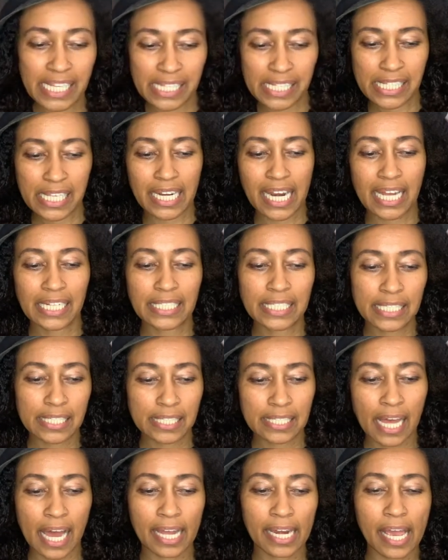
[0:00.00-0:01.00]
and I
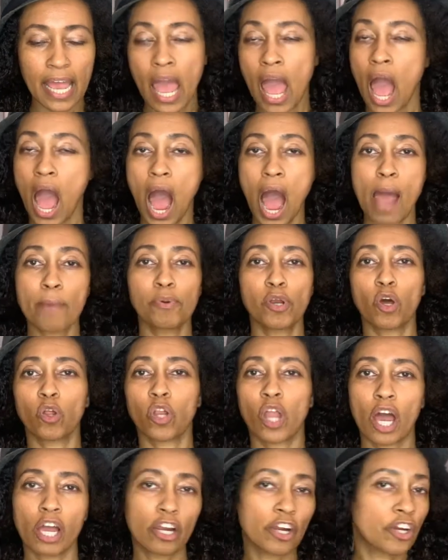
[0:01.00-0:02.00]
decided I'm no
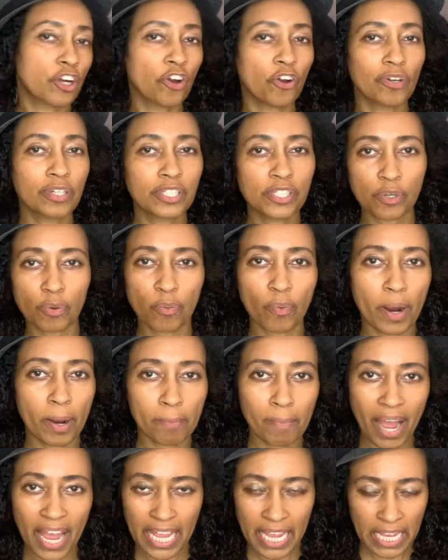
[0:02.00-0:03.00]
longer going to wear
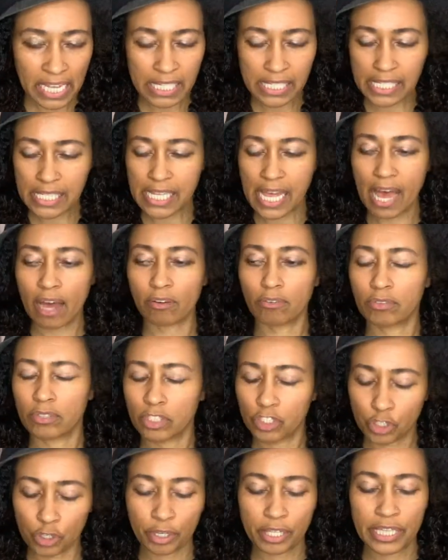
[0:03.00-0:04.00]
my ends out
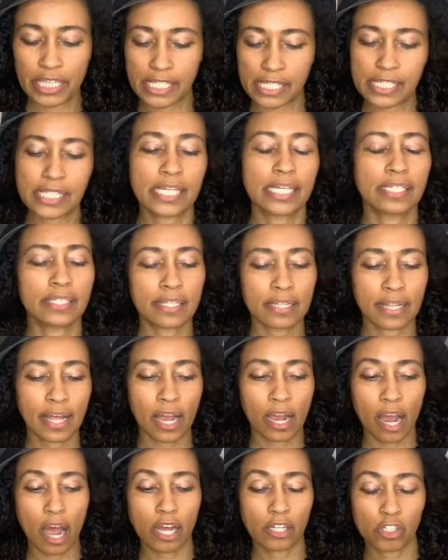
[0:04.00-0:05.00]
during the season that
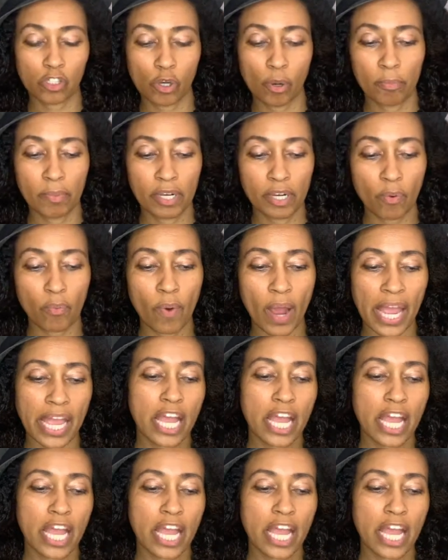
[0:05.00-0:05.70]
God told me to wait.